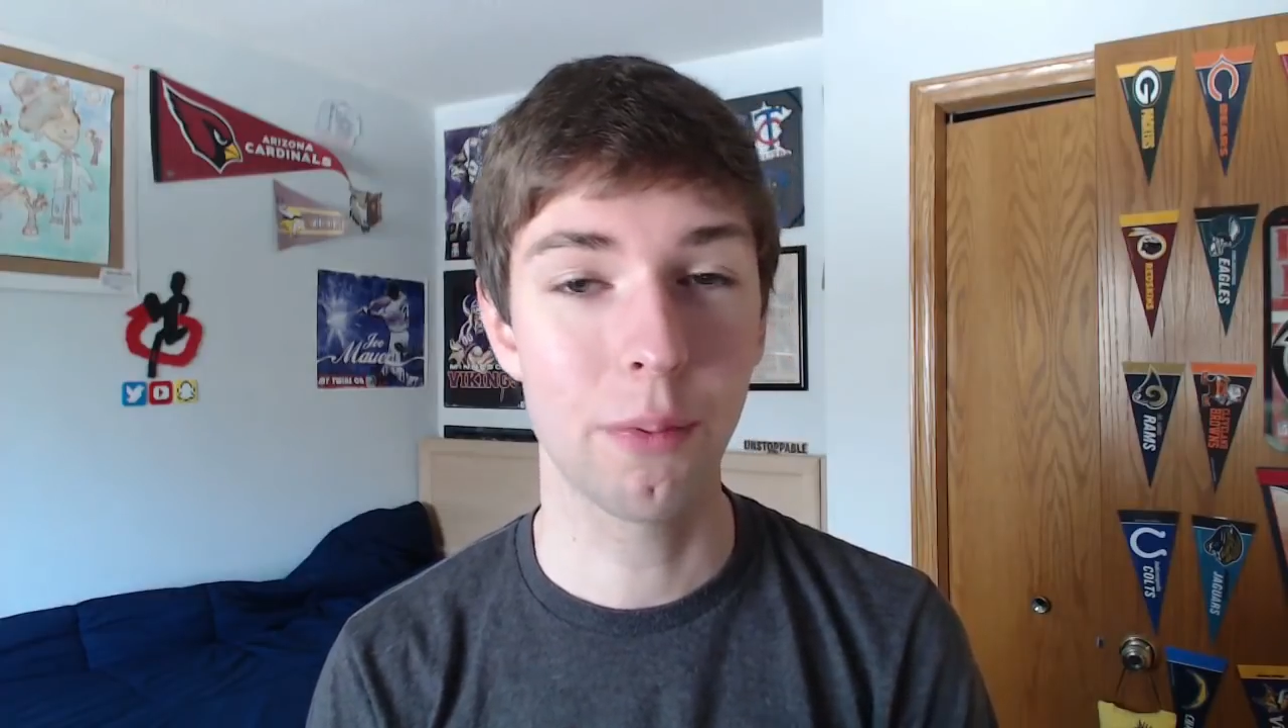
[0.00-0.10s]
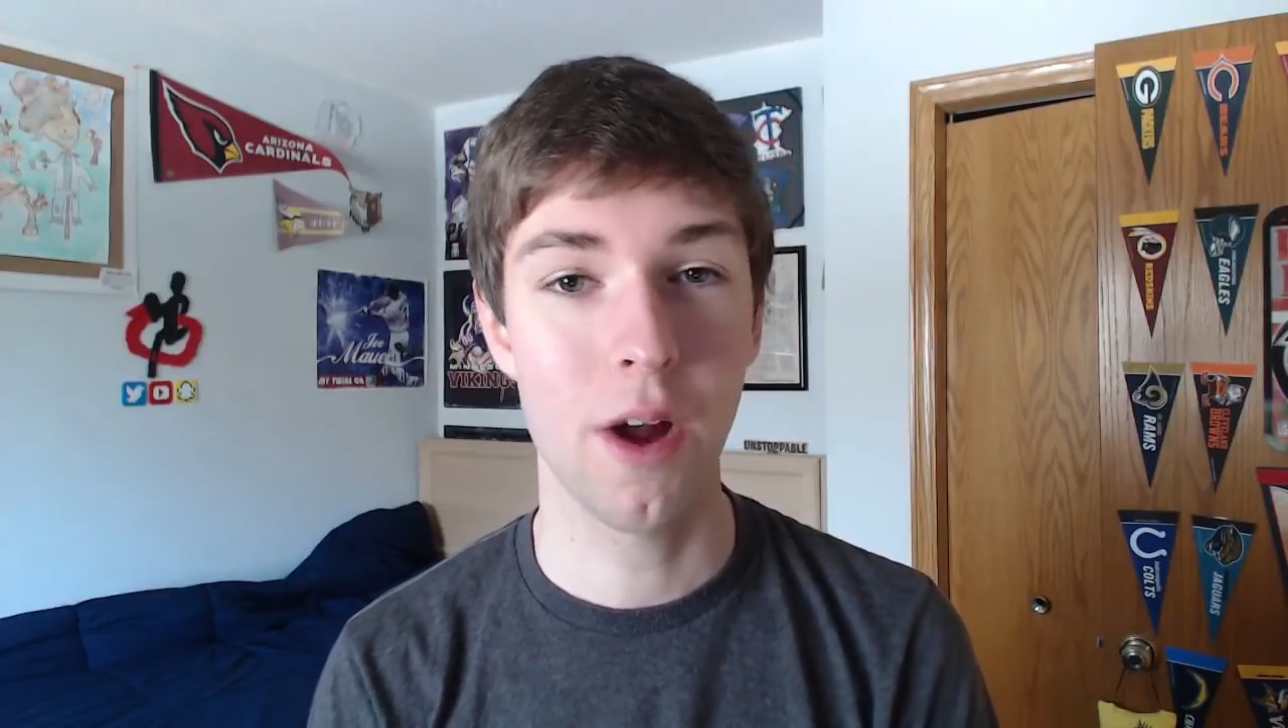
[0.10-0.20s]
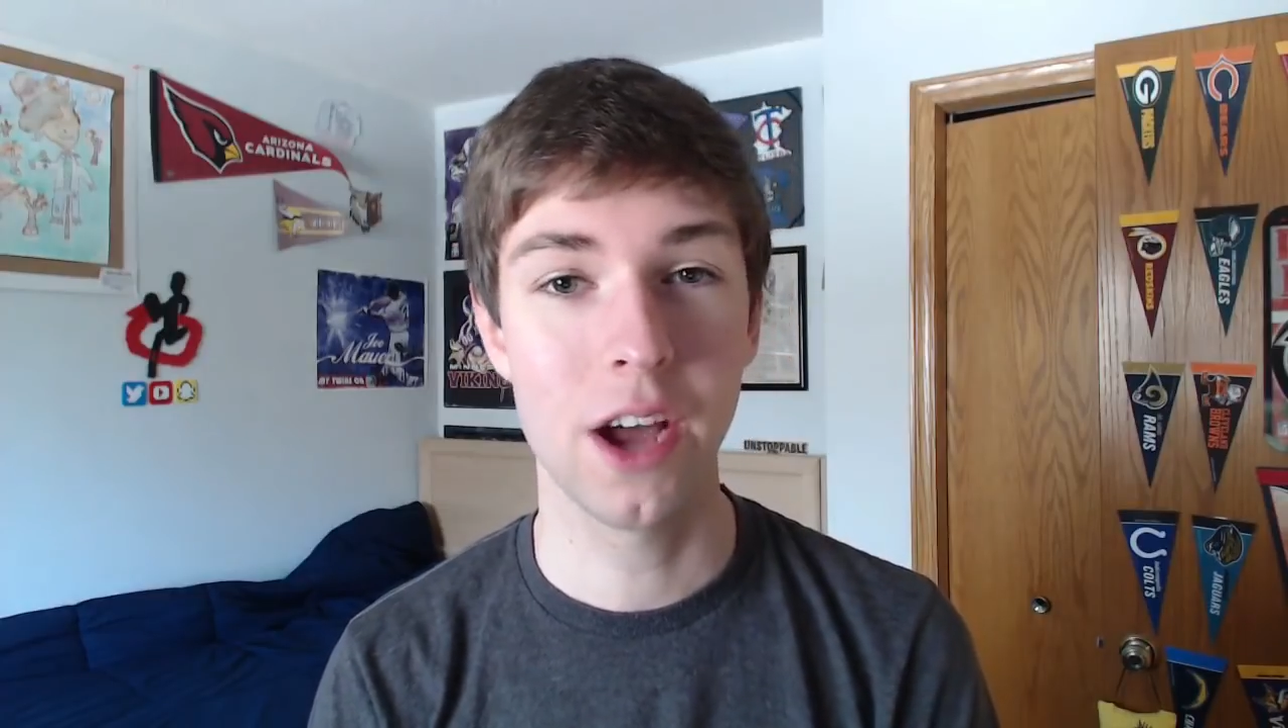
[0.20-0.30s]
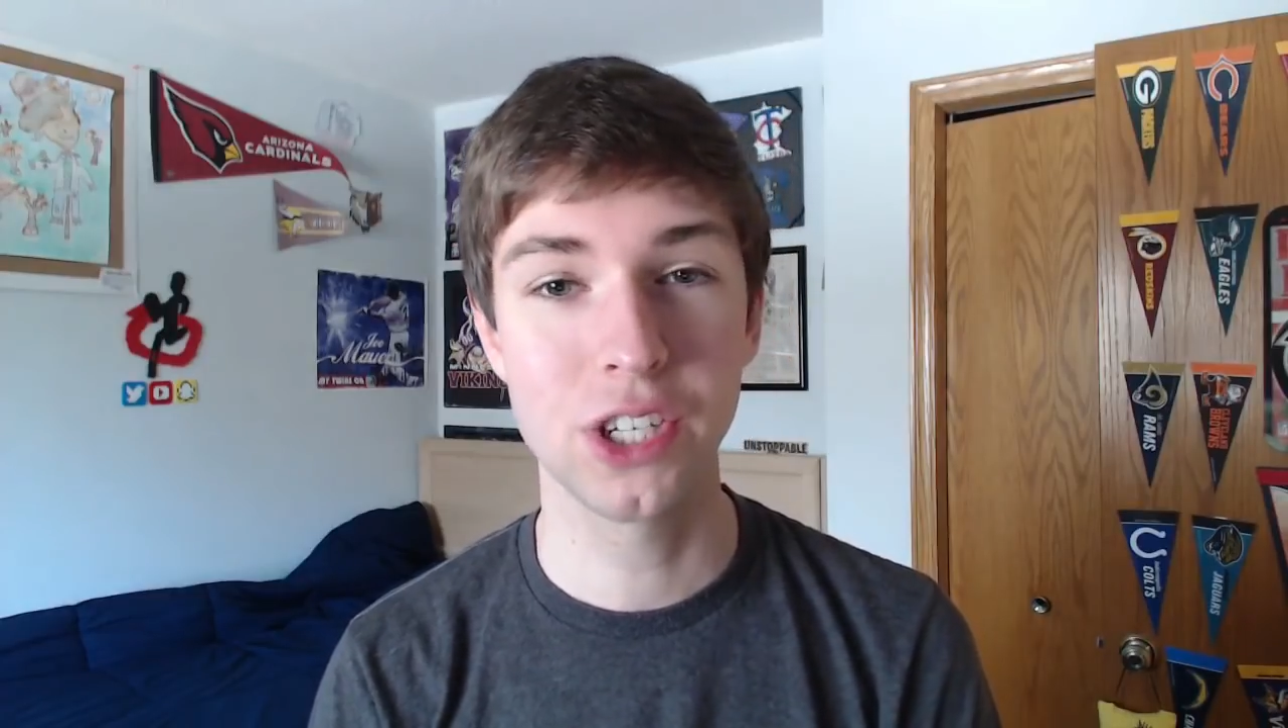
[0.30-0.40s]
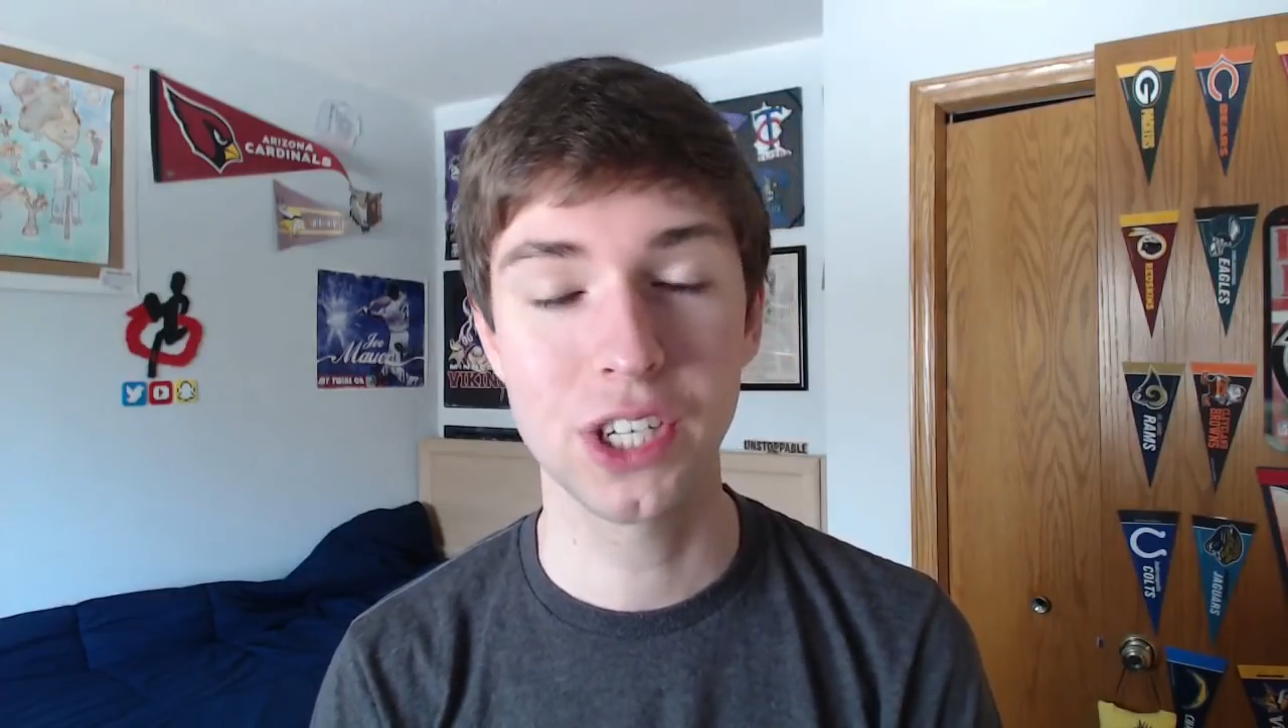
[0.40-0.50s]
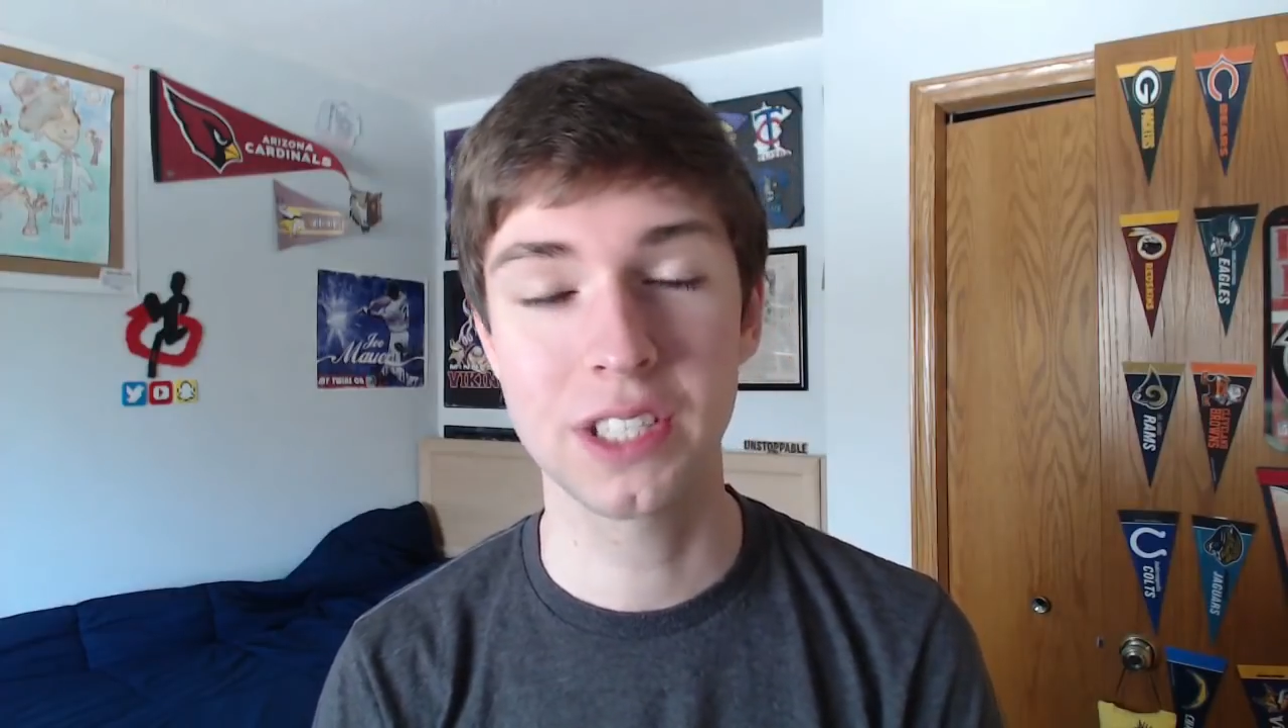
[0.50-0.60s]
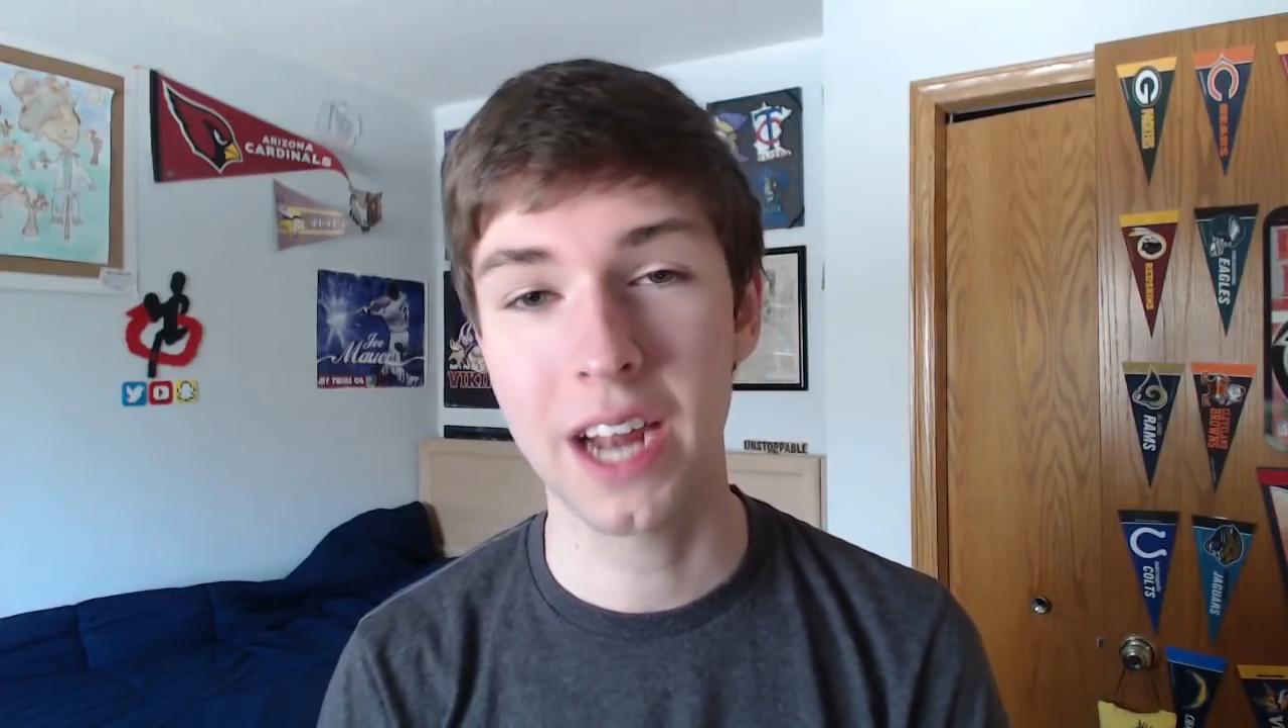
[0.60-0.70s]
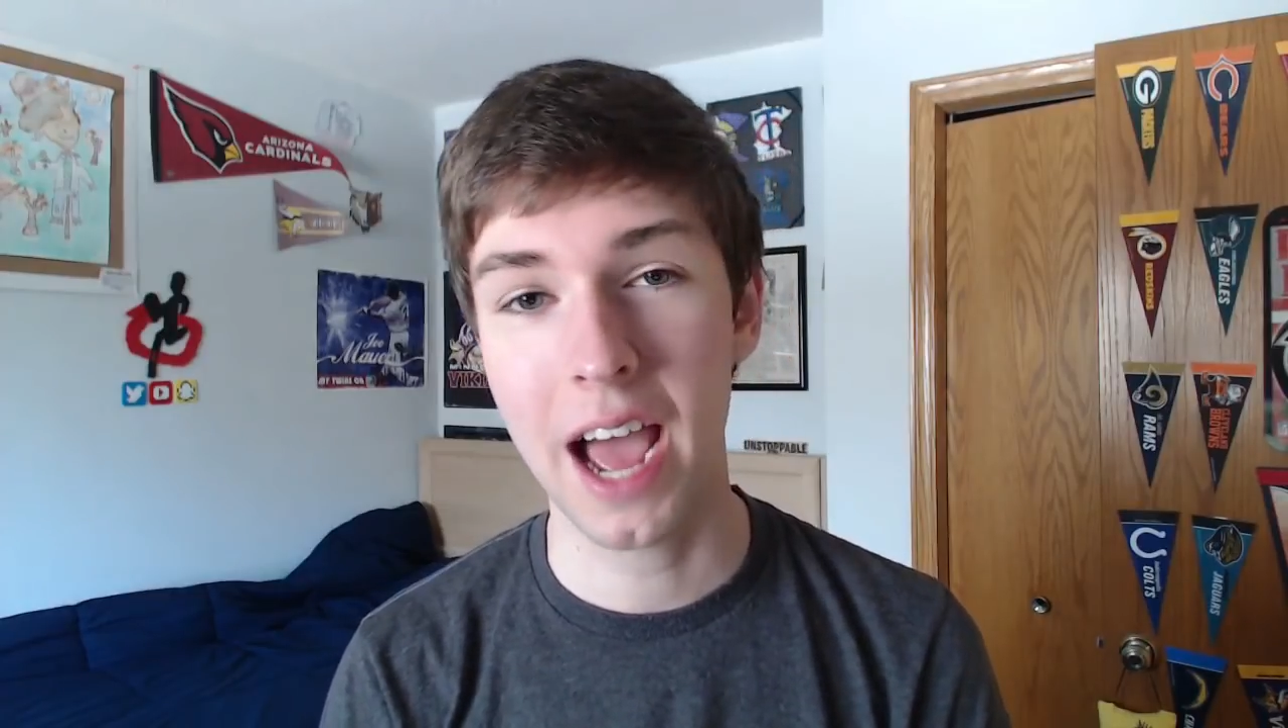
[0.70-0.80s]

projects that